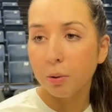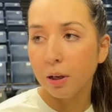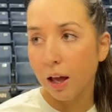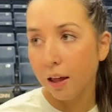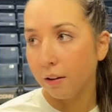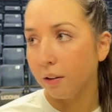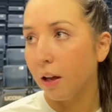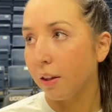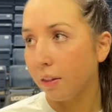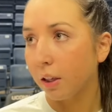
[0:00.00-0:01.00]
But
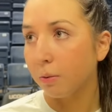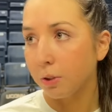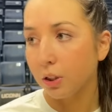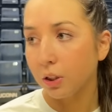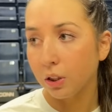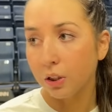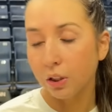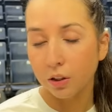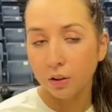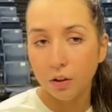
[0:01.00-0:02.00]
I, I think it was a good
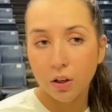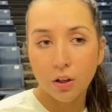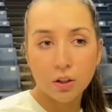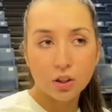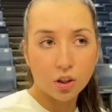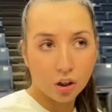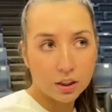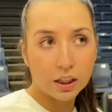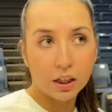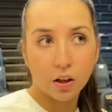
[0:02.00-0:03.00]
you know start
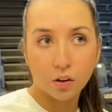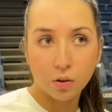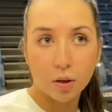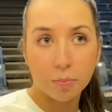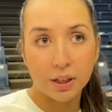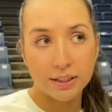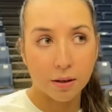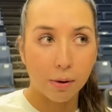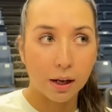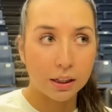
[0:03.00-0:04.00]
to get on the court, play
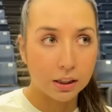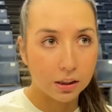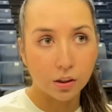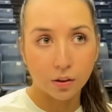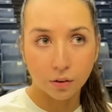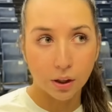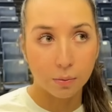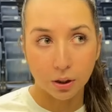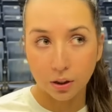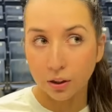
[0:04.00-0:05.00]
somebody. You know, they
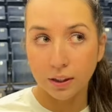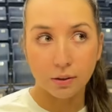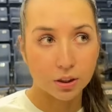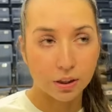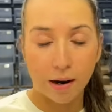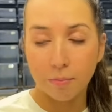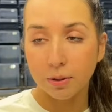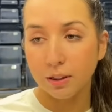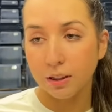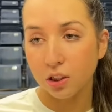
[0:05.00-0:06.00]
were good, they were
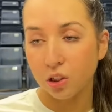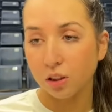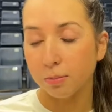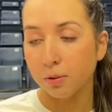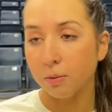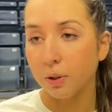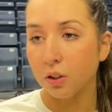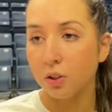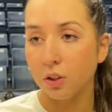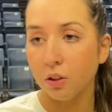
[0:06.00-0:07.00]
scrappy, they shot the ball
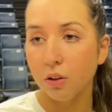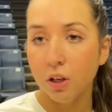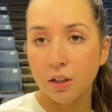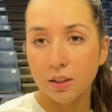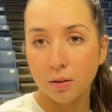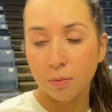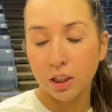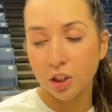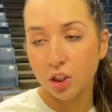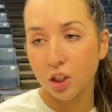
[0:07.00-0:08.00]
well. So
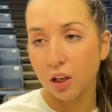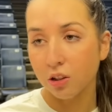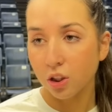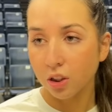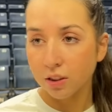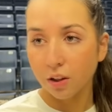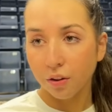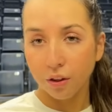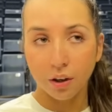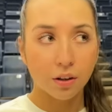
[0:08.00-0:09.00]
somebody to challenge us other
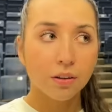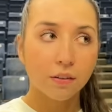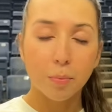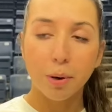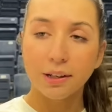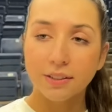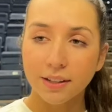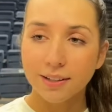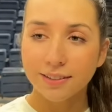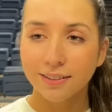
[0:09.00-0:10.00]
than the practice guys.